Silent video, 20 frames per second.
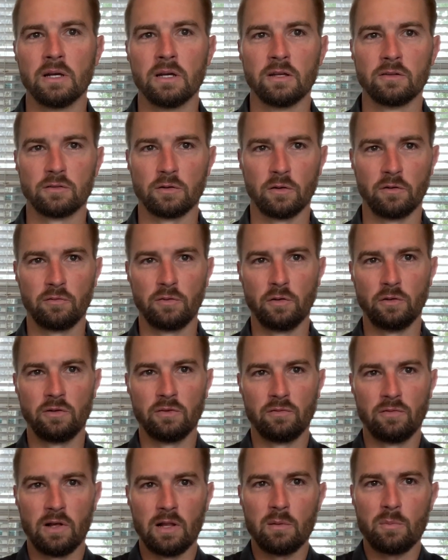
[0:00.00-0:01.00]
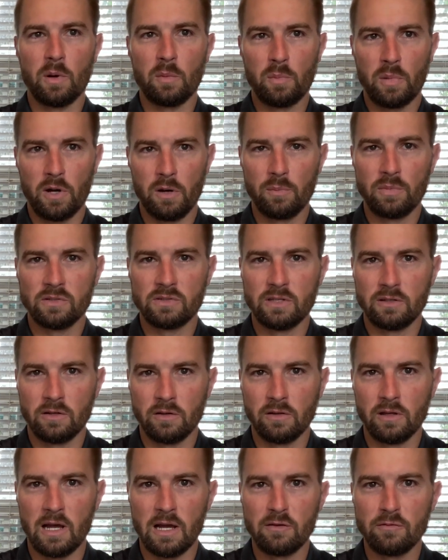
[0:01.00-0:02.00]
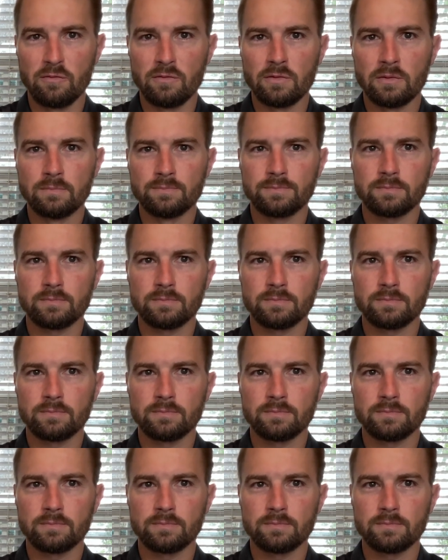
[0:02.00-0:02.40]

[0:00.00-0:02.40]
So if you develop a purpose in your life,